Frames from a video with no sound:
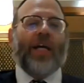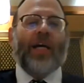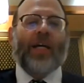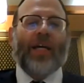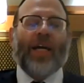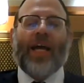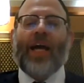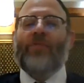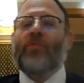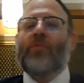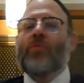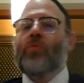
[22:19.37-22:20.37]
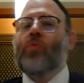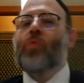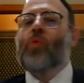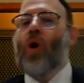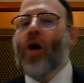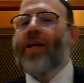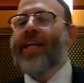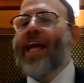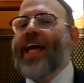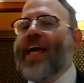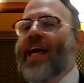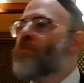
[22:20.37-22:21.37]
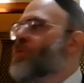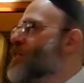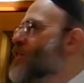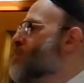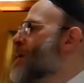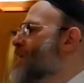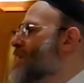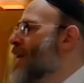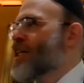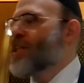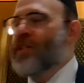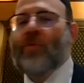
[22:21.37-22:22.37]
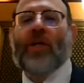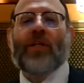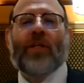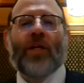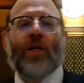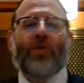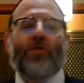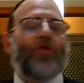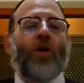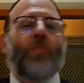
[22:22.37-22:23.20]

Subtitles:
schach, and I have 1 empty space next to it. You